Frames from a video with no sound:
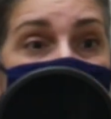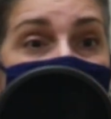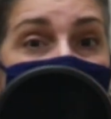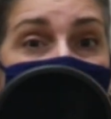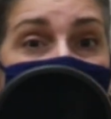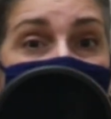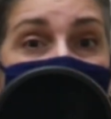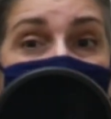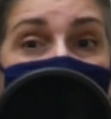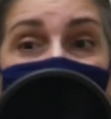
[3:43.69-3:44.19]

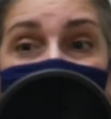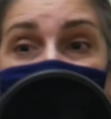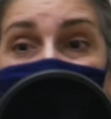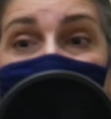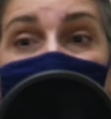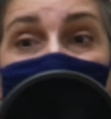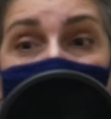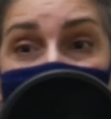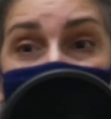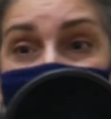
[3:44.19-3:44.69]
the best
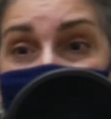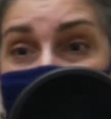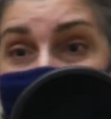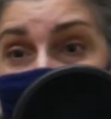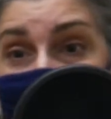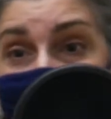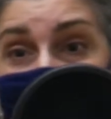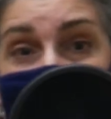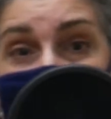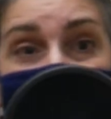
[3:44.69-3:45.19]
hearts,
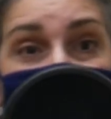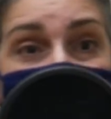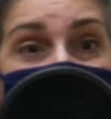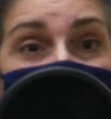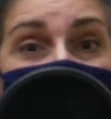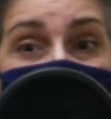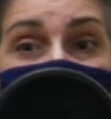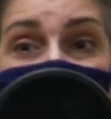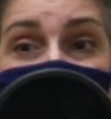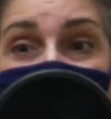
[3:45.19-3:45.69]
the
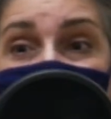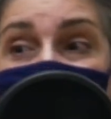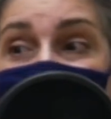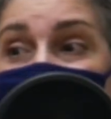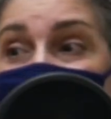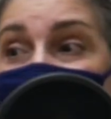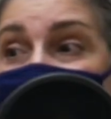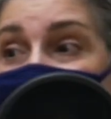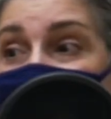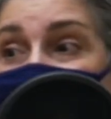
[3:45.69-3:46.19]
best,
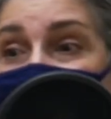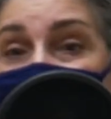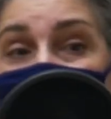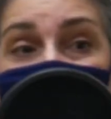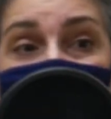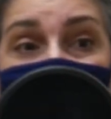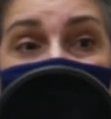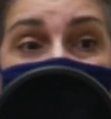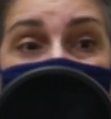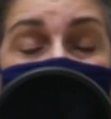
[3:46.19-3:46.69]

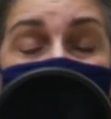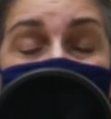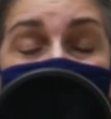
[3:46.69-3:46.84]
just